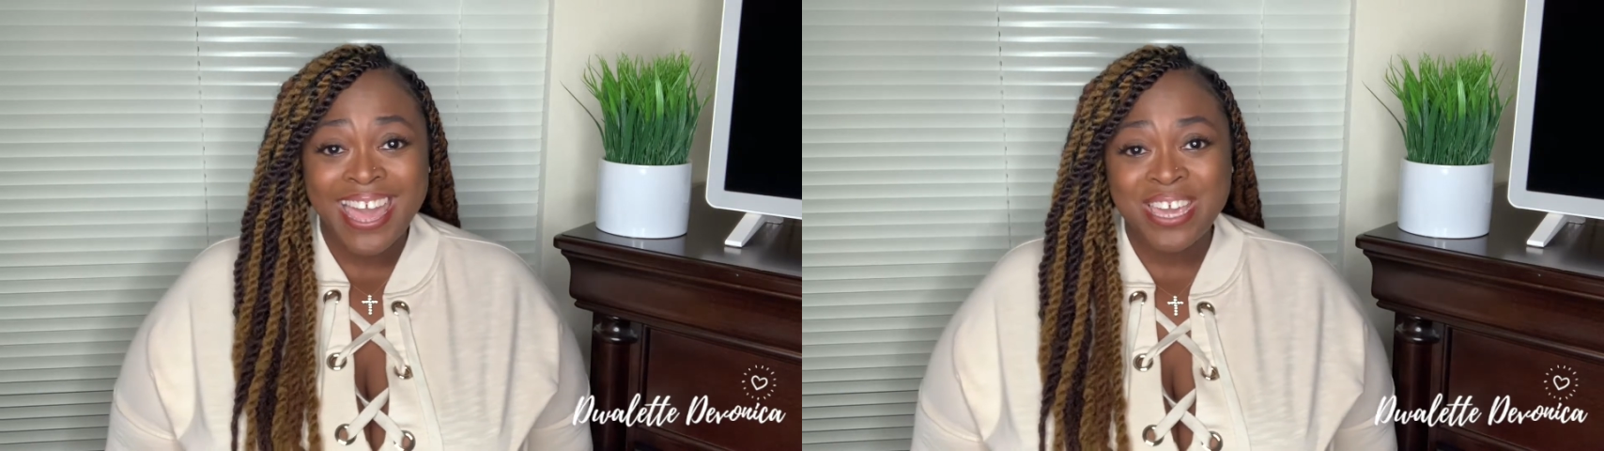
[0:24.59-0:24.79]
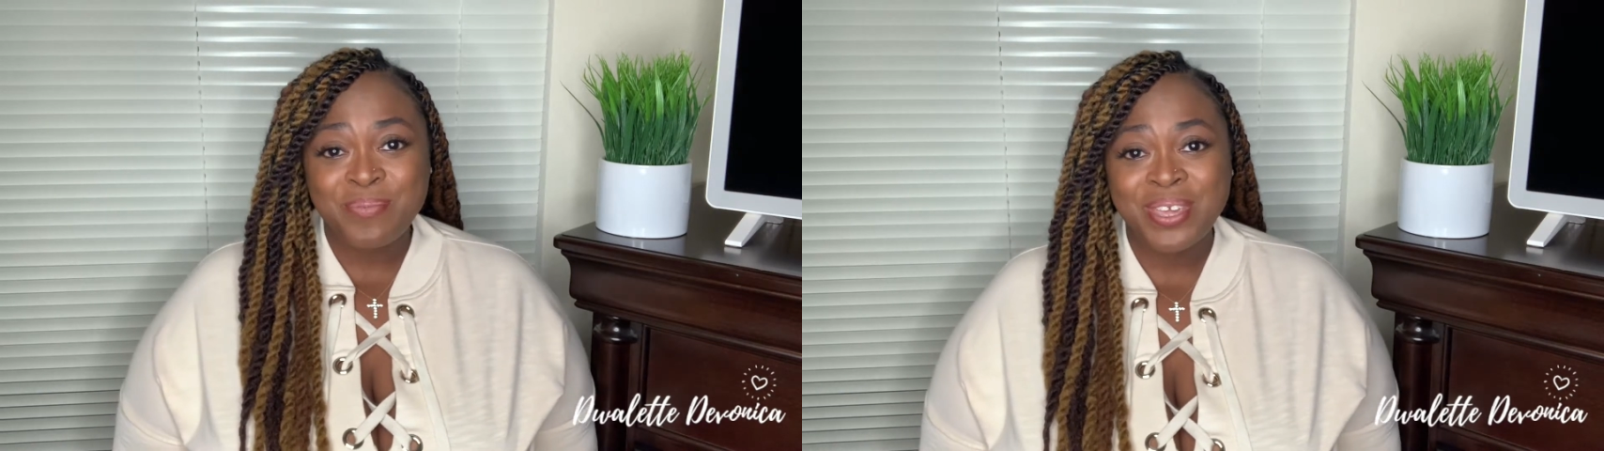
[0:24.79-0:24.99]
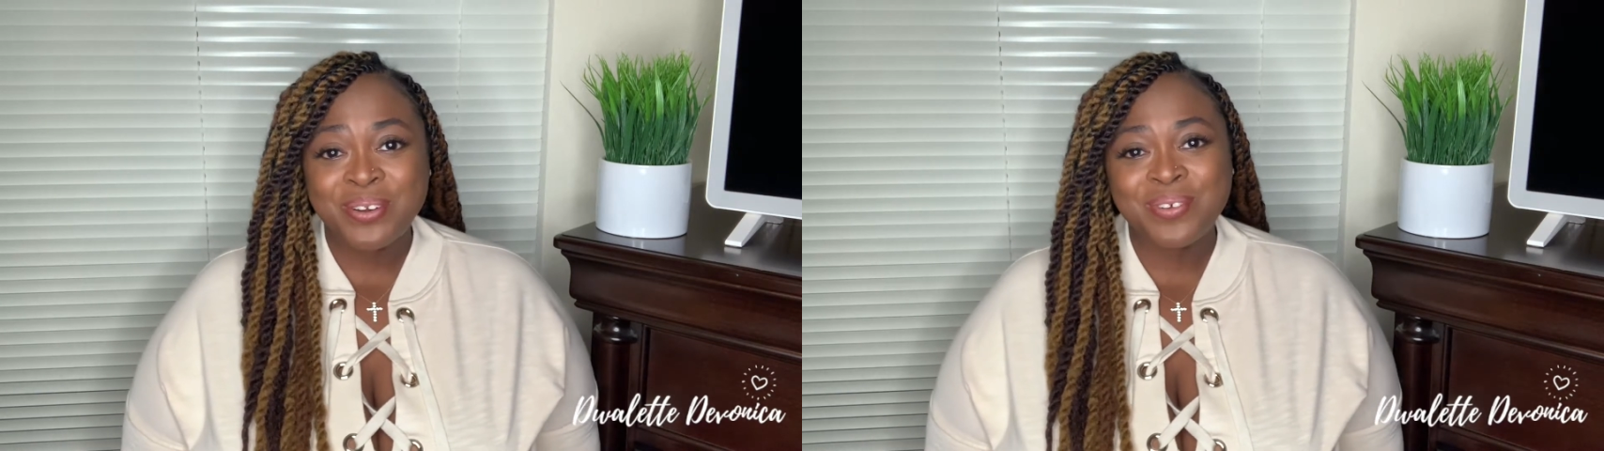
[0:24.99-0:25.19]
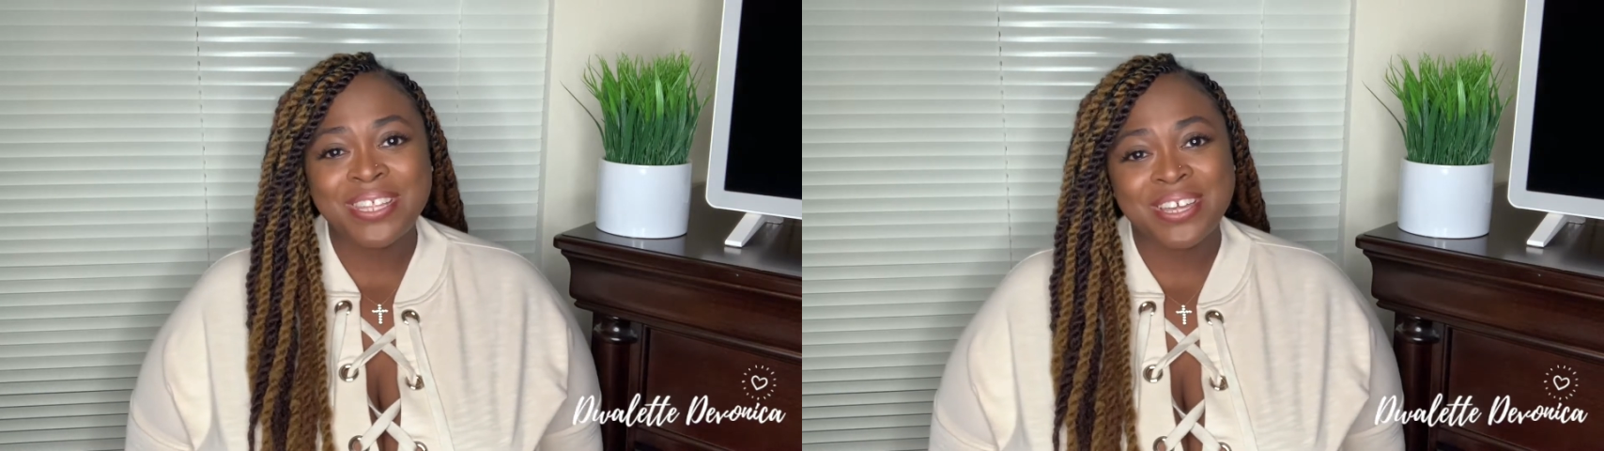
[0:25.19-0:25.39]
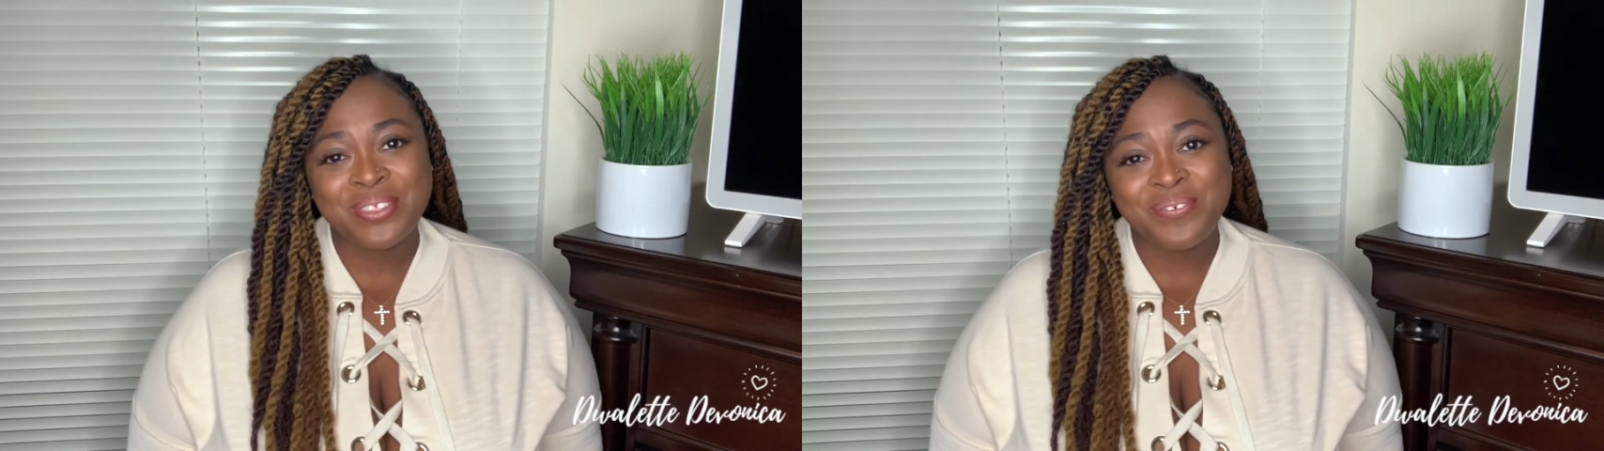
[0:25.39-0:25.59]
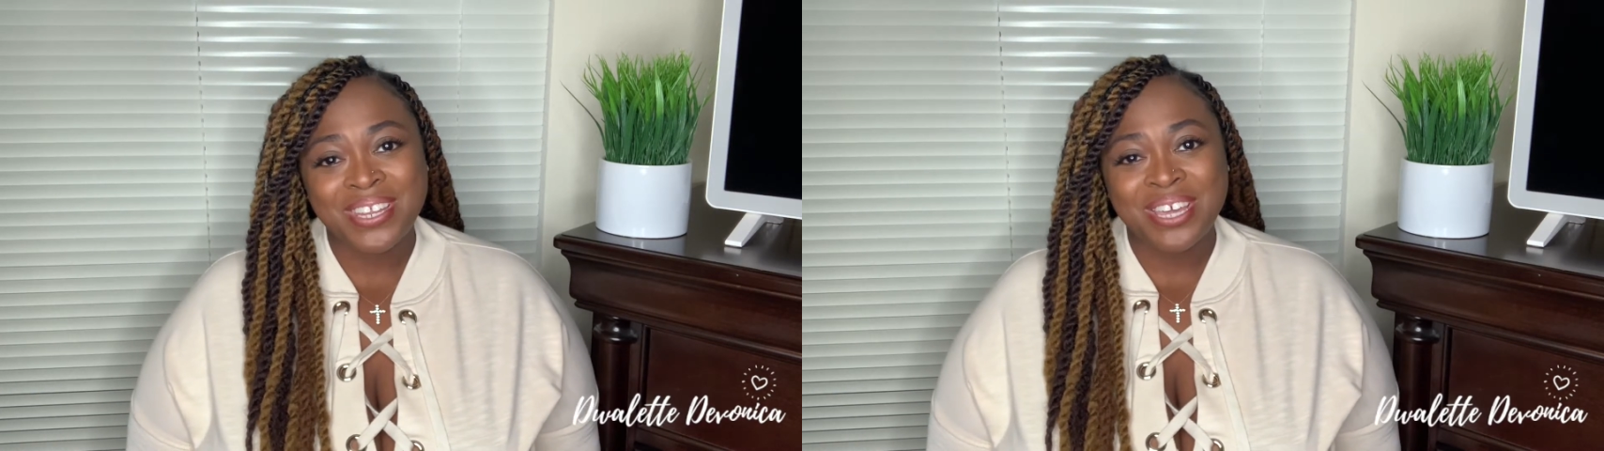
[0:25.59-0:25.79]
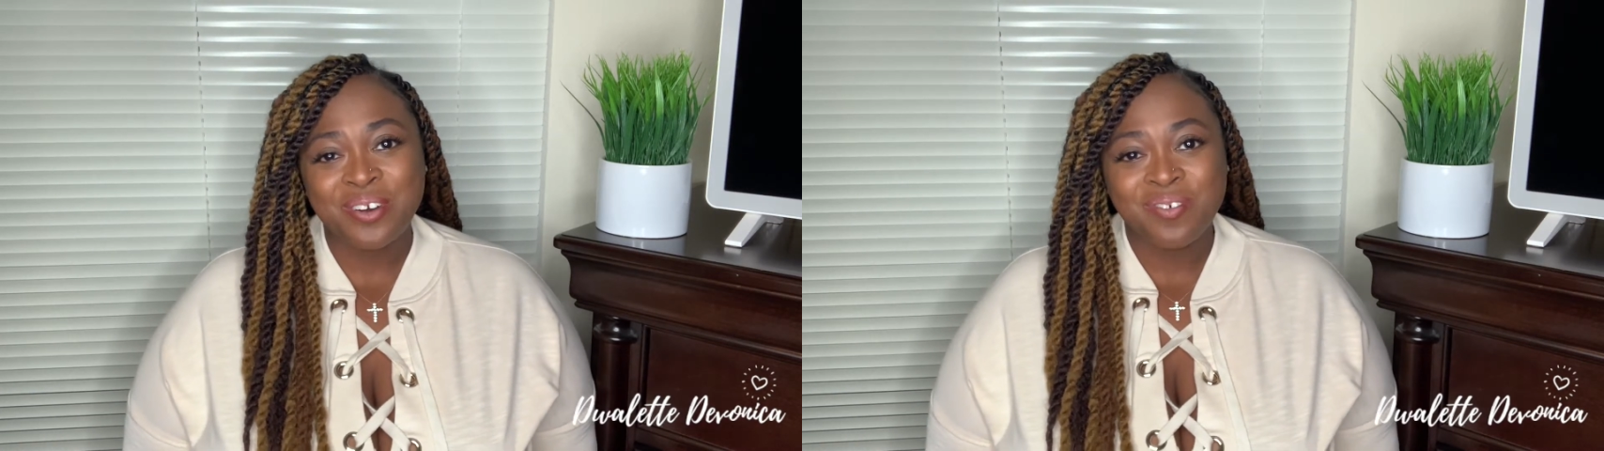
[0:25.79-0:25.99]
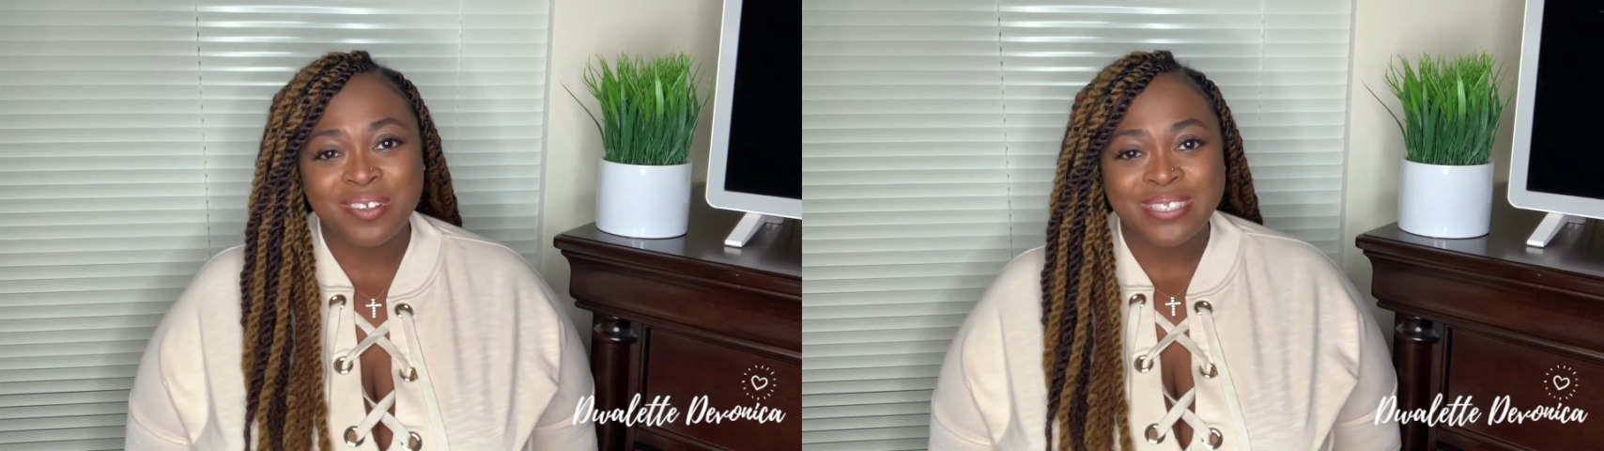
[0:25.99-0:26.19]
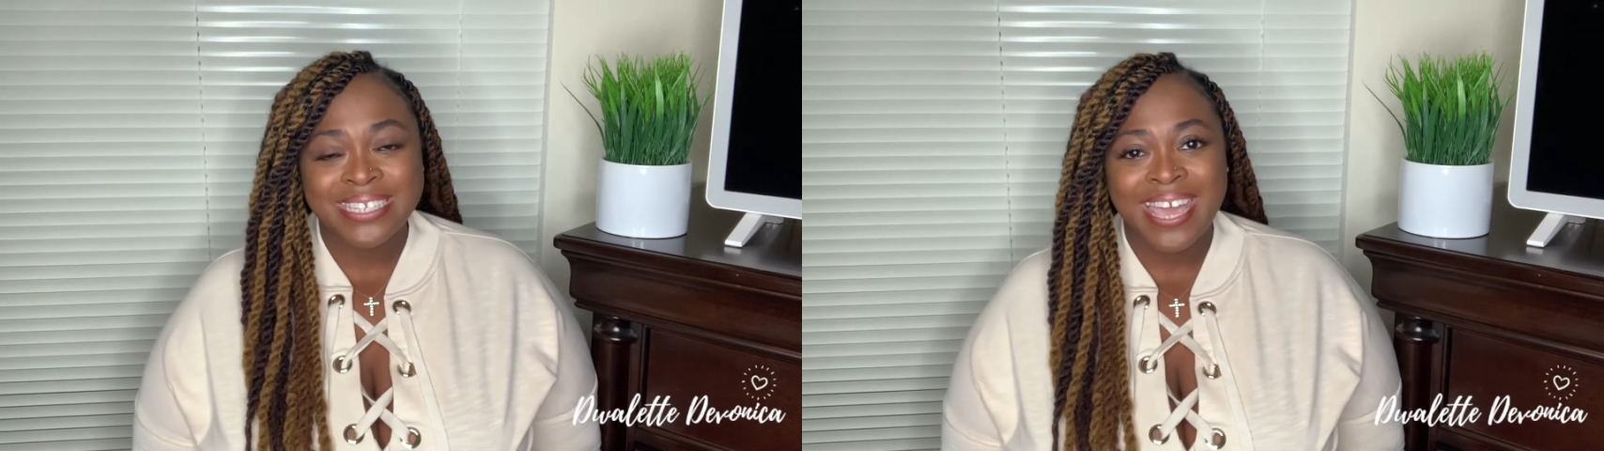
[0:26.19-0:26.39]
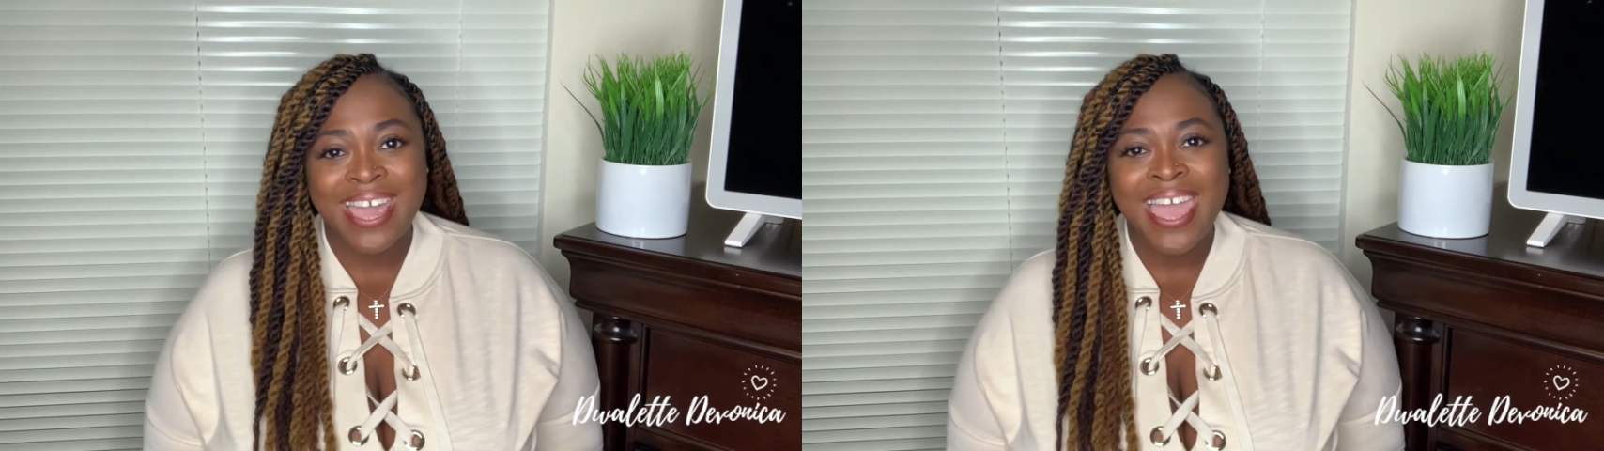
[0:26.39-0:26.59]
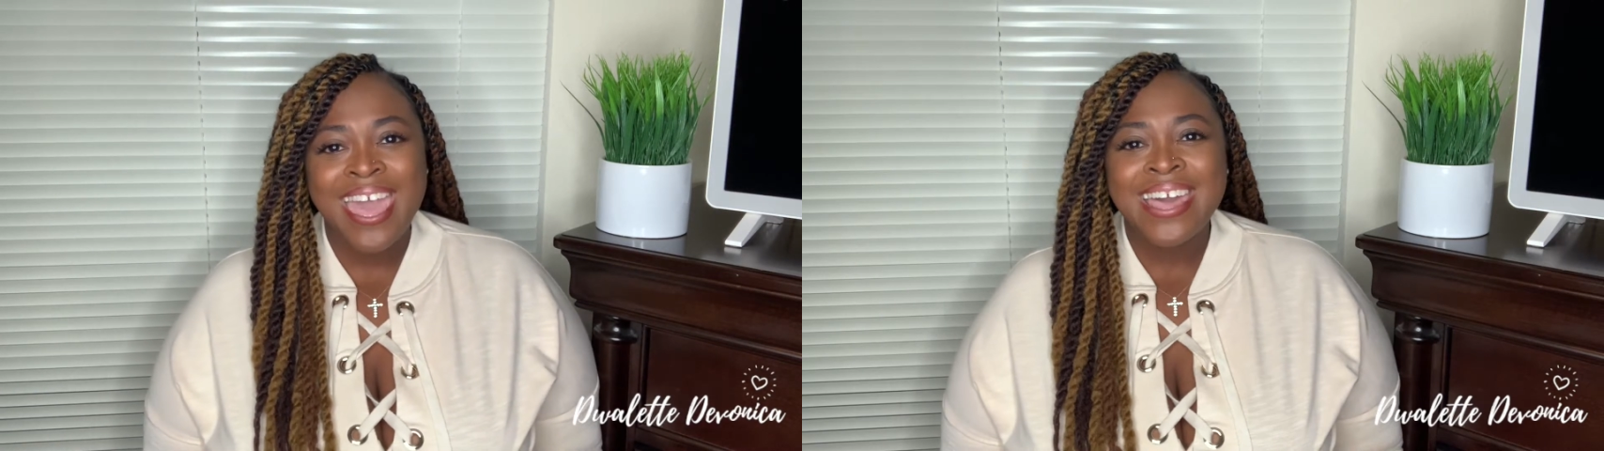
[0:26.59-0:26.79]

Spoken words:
am here with another video for you today.